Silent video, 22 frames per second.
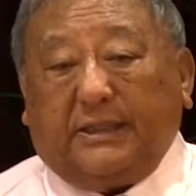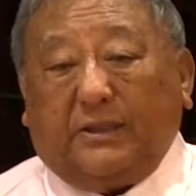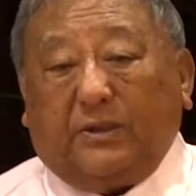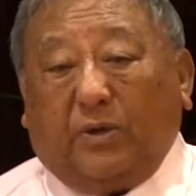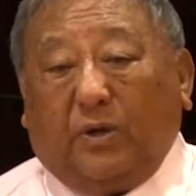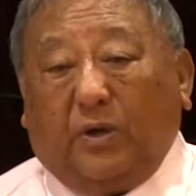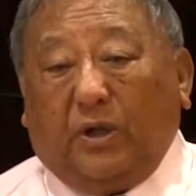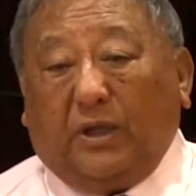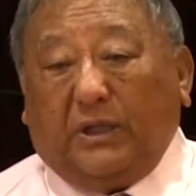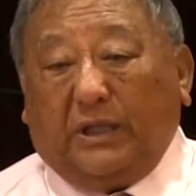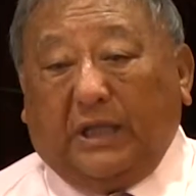and
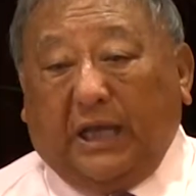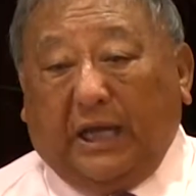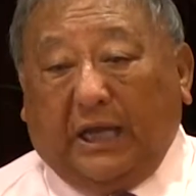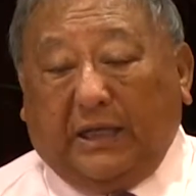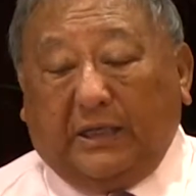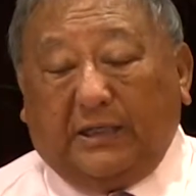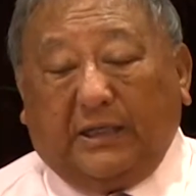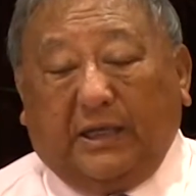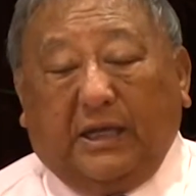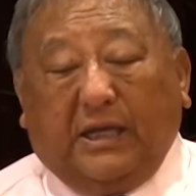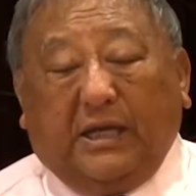all
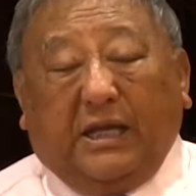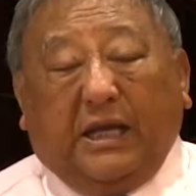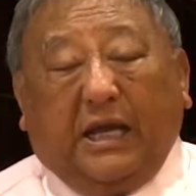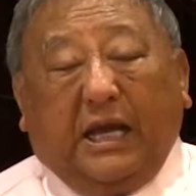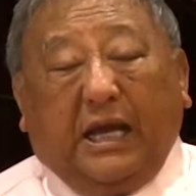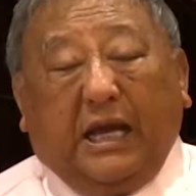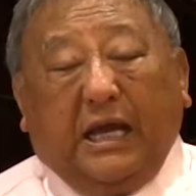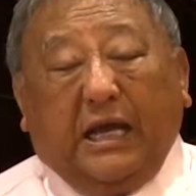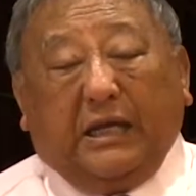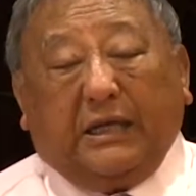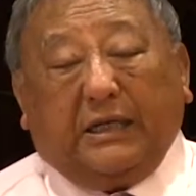that
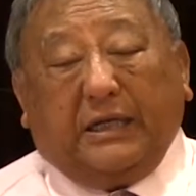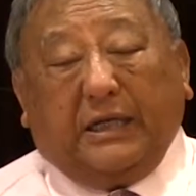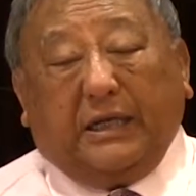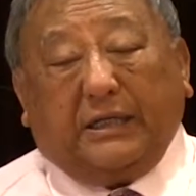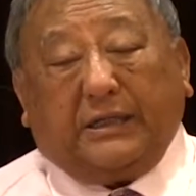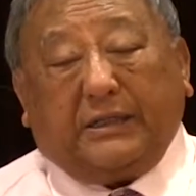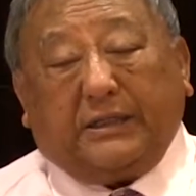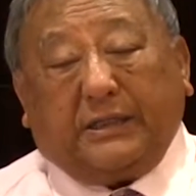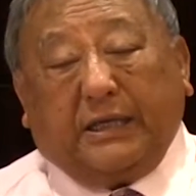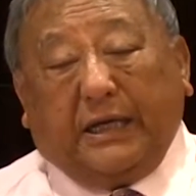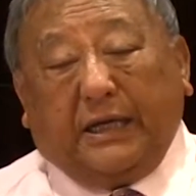and uh,
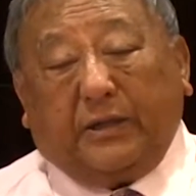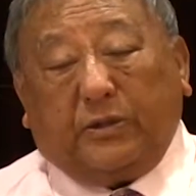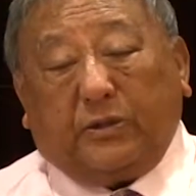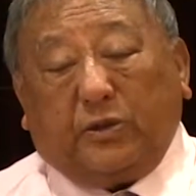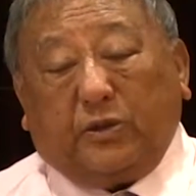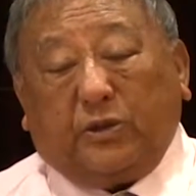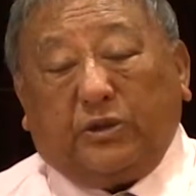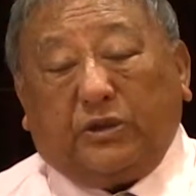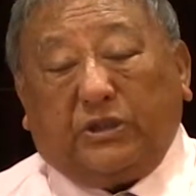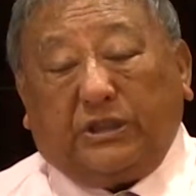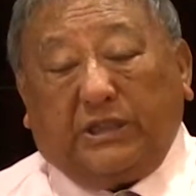try
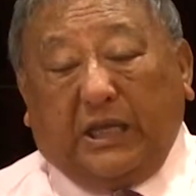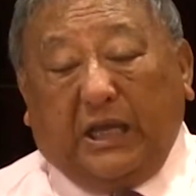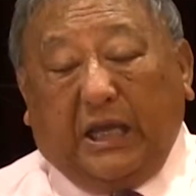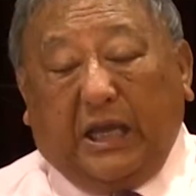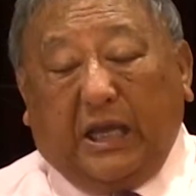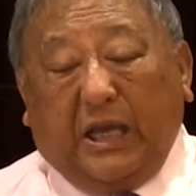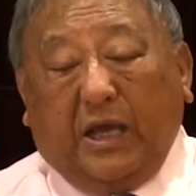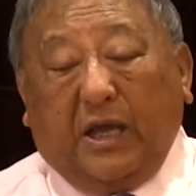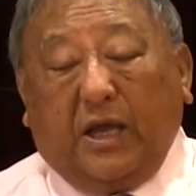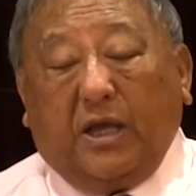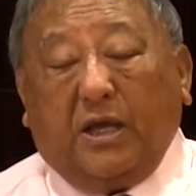to
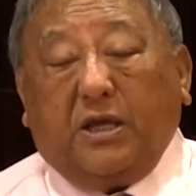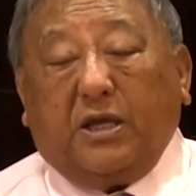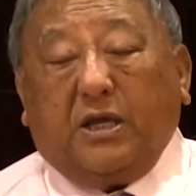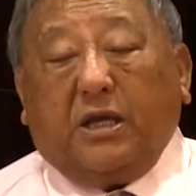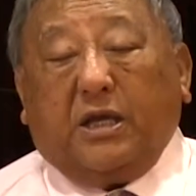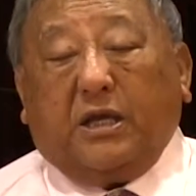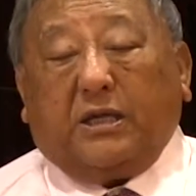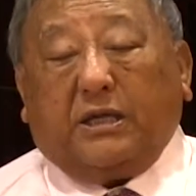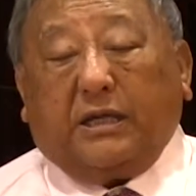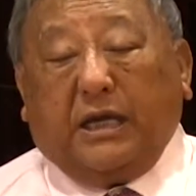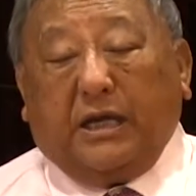say,
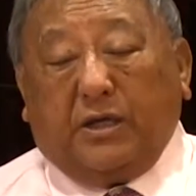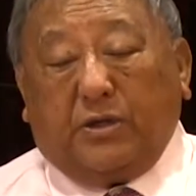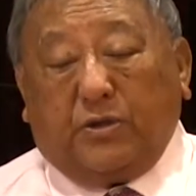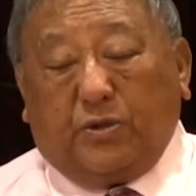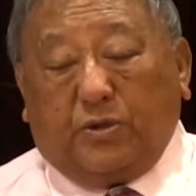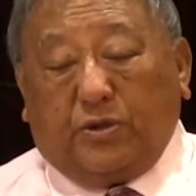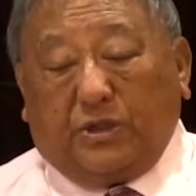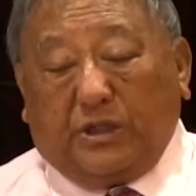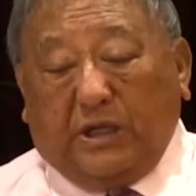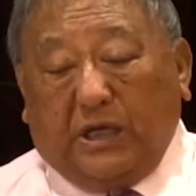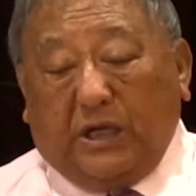try
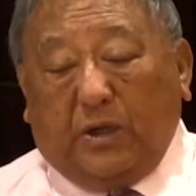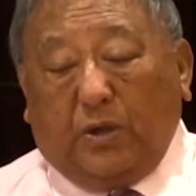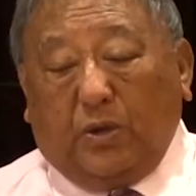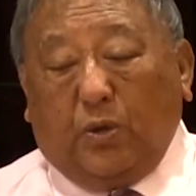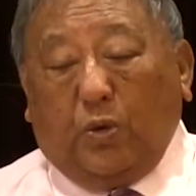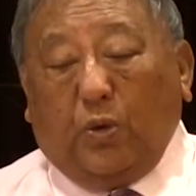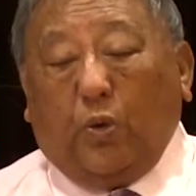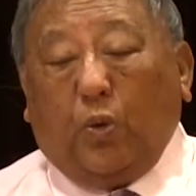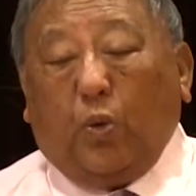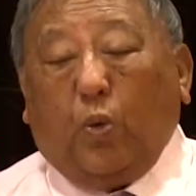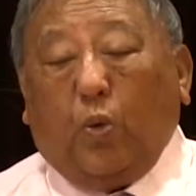to tell
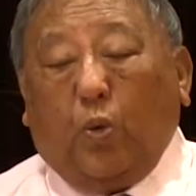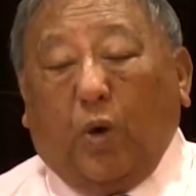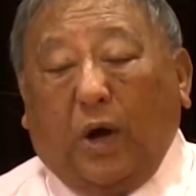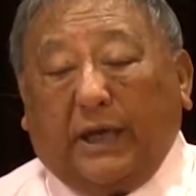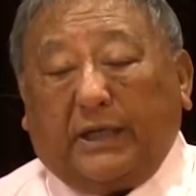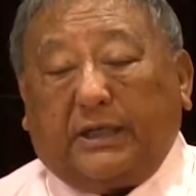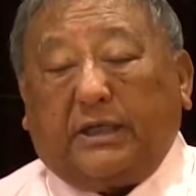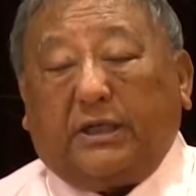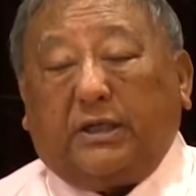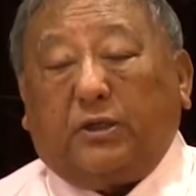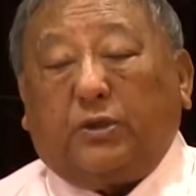you
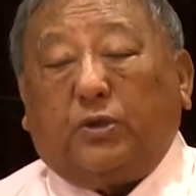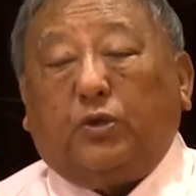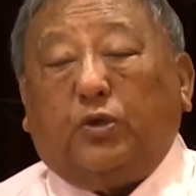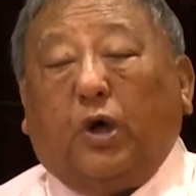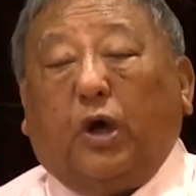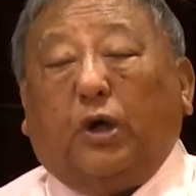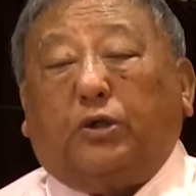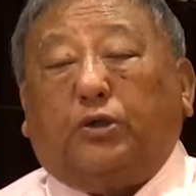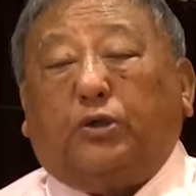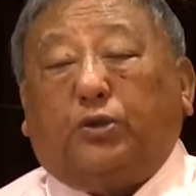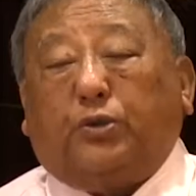what
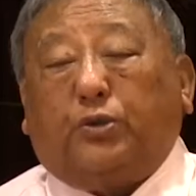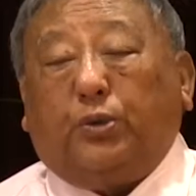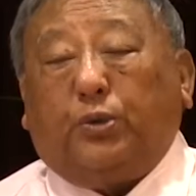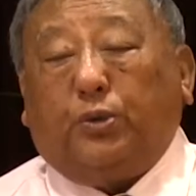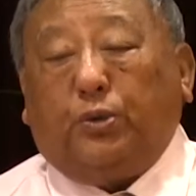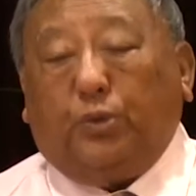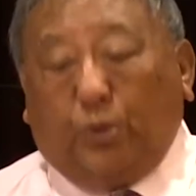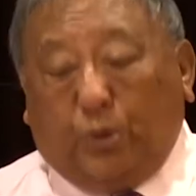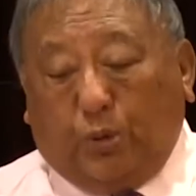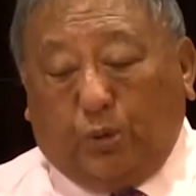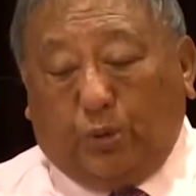not to
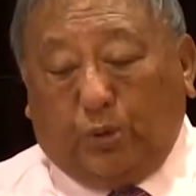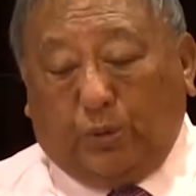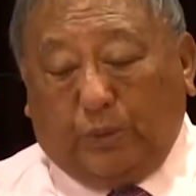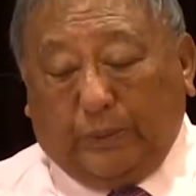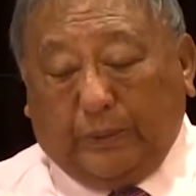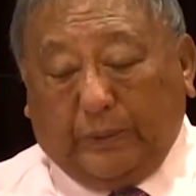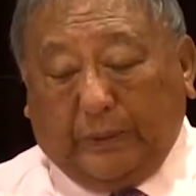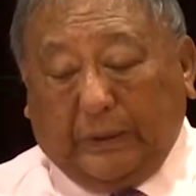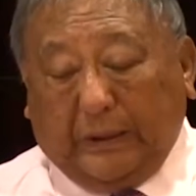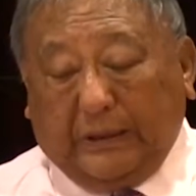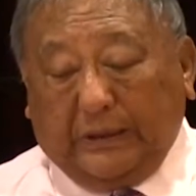do.
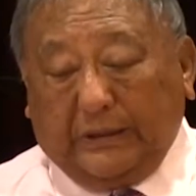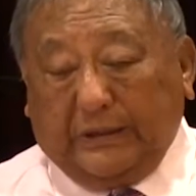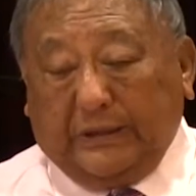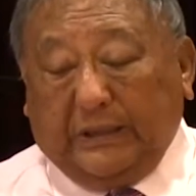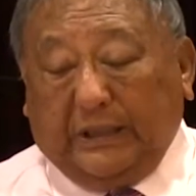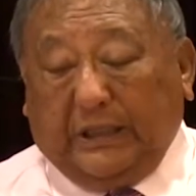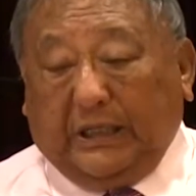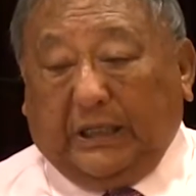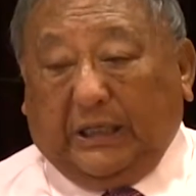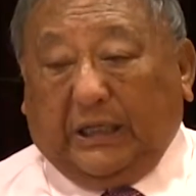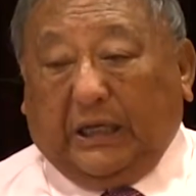
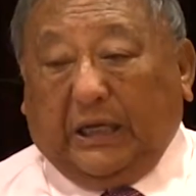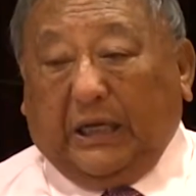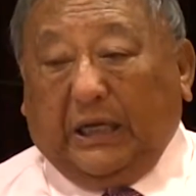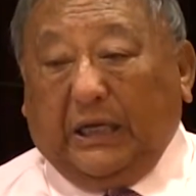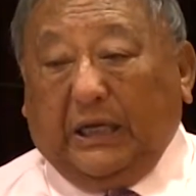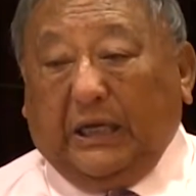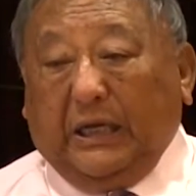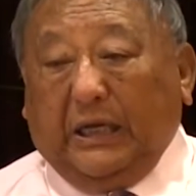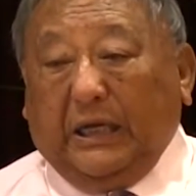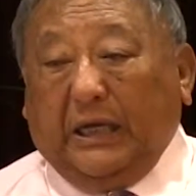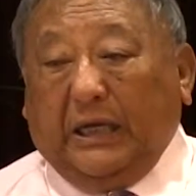
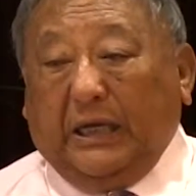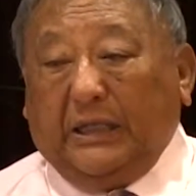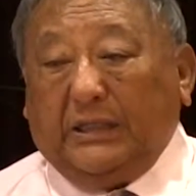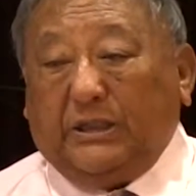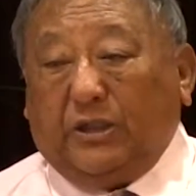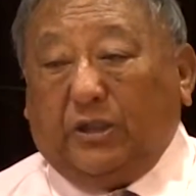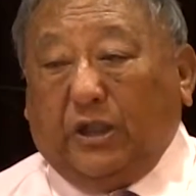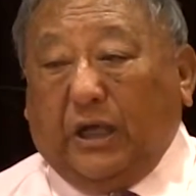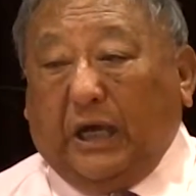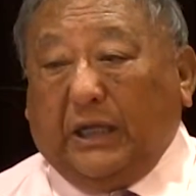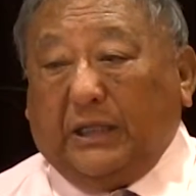Uh, it's
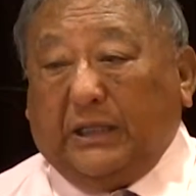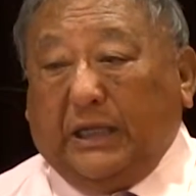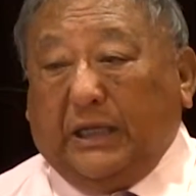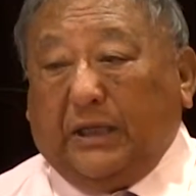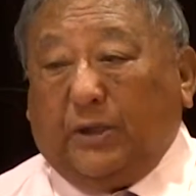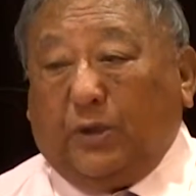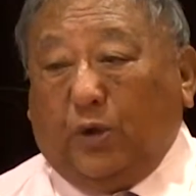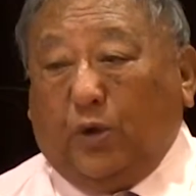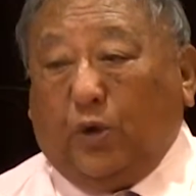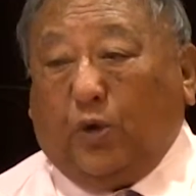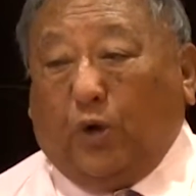not that
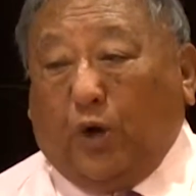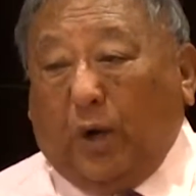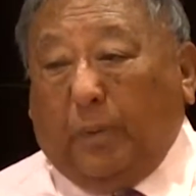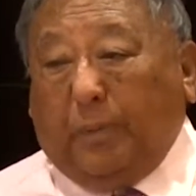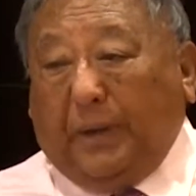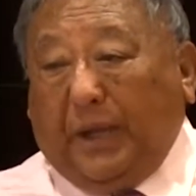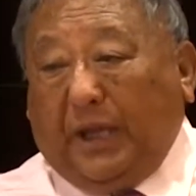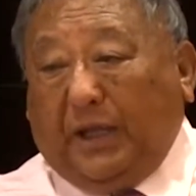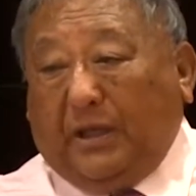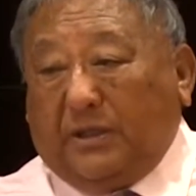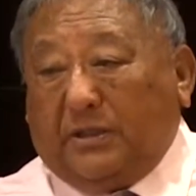you
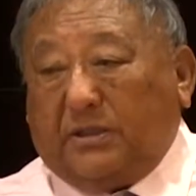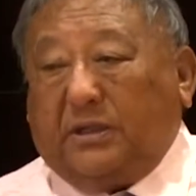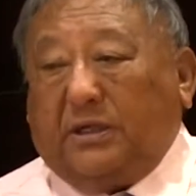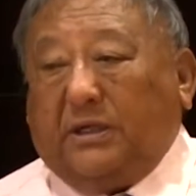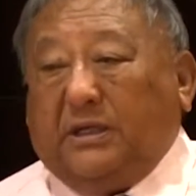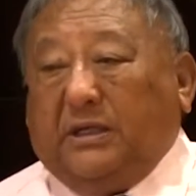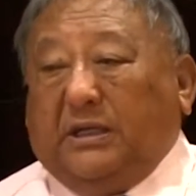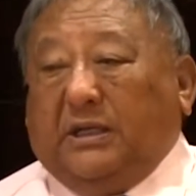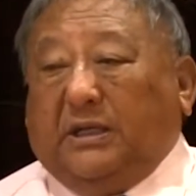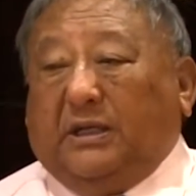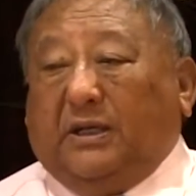copy it.
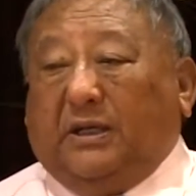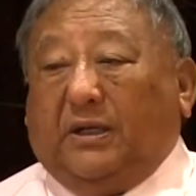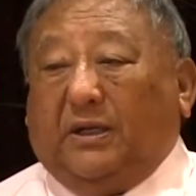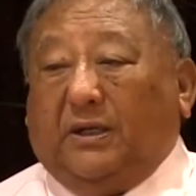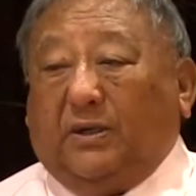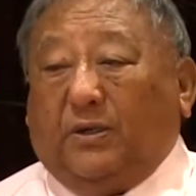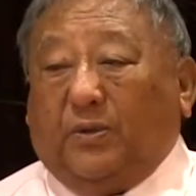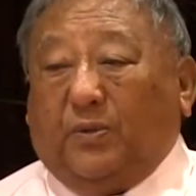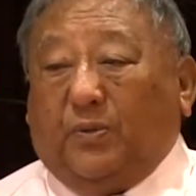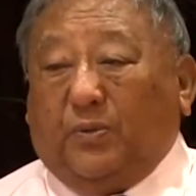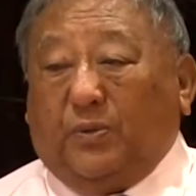
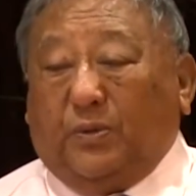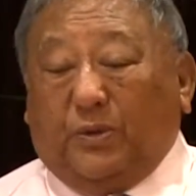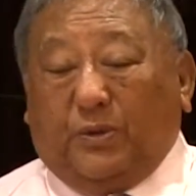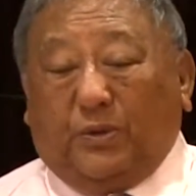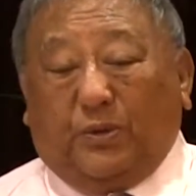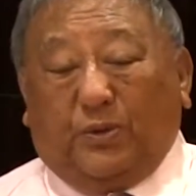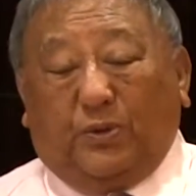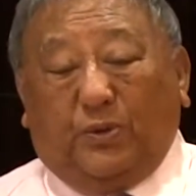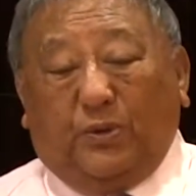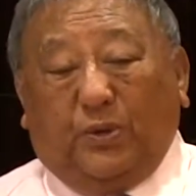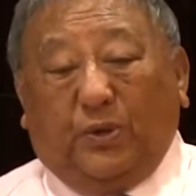Uh,
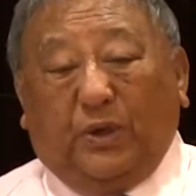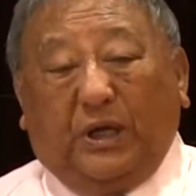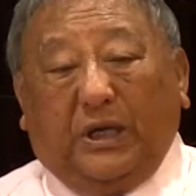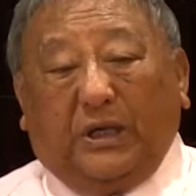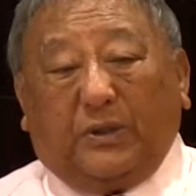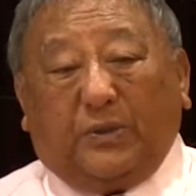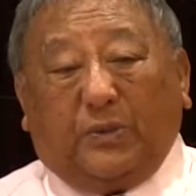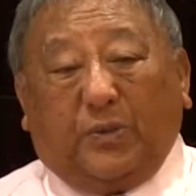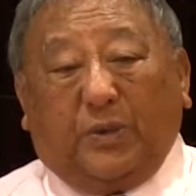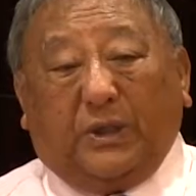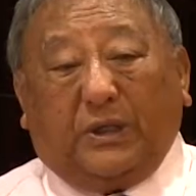do
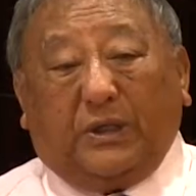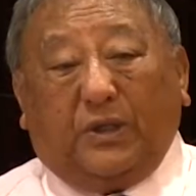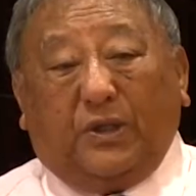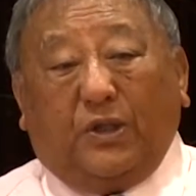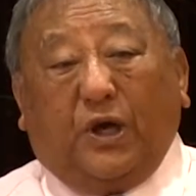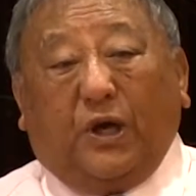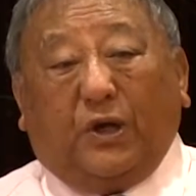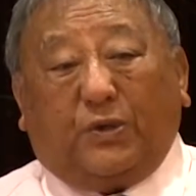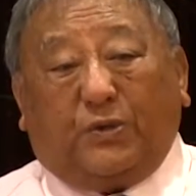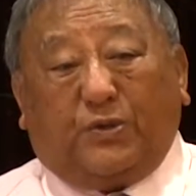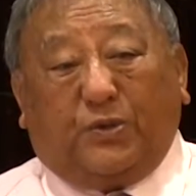it what
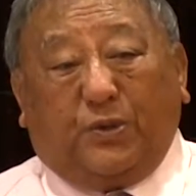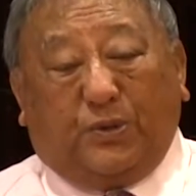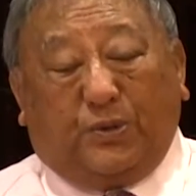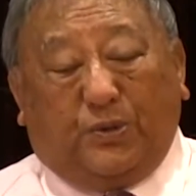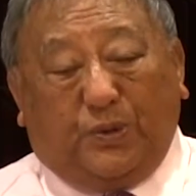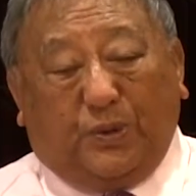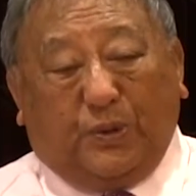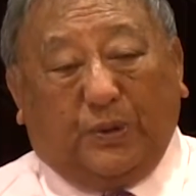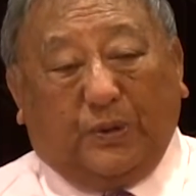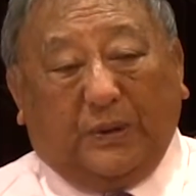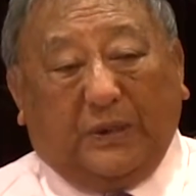not to
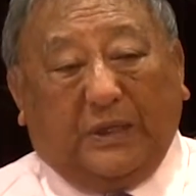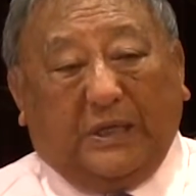do.